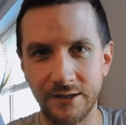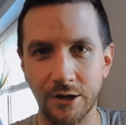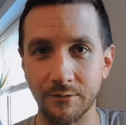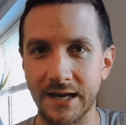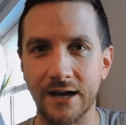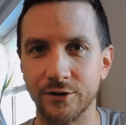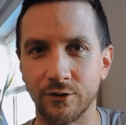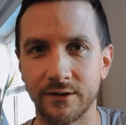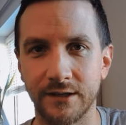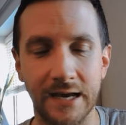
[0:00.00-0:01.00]
get
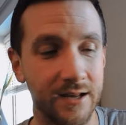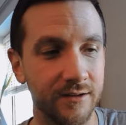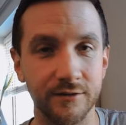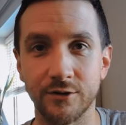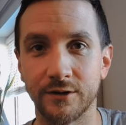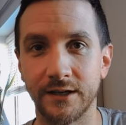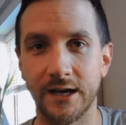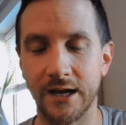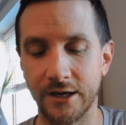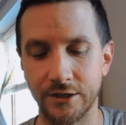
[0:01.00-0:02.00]
another docket,
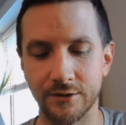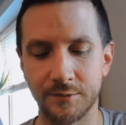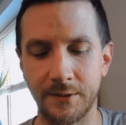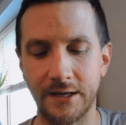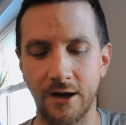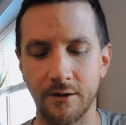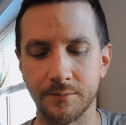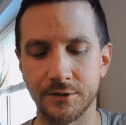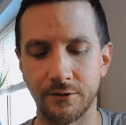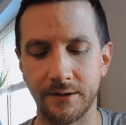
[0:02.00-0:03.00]
a USB hub.
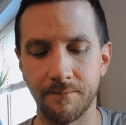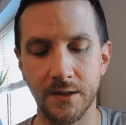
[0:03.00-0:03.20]
Sorry.